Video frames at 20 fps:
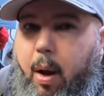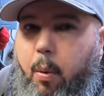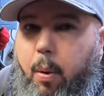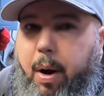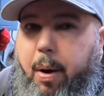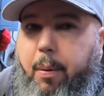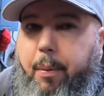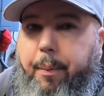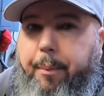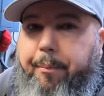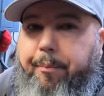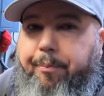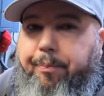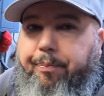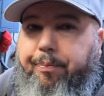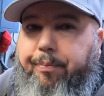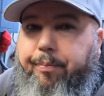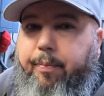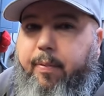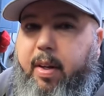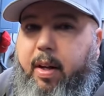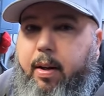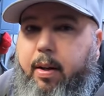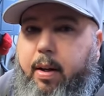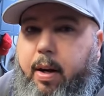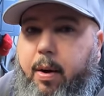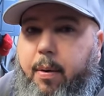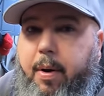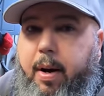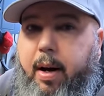Well,
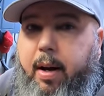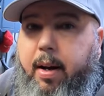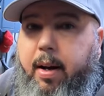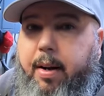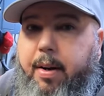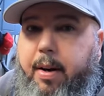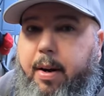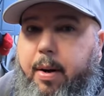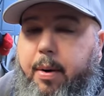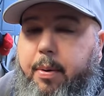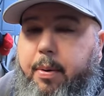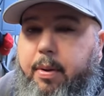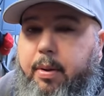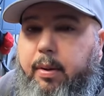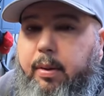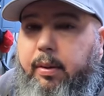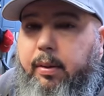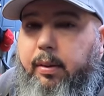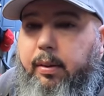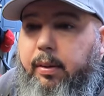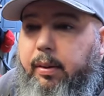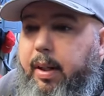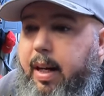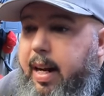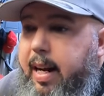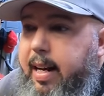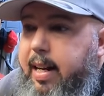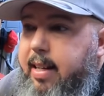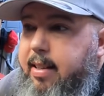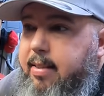you know what I'm gonna do
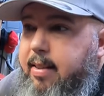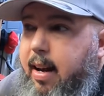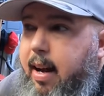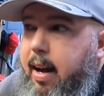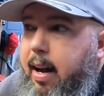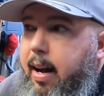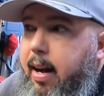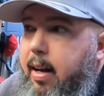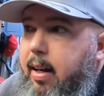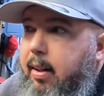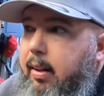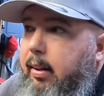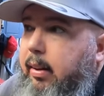is uh,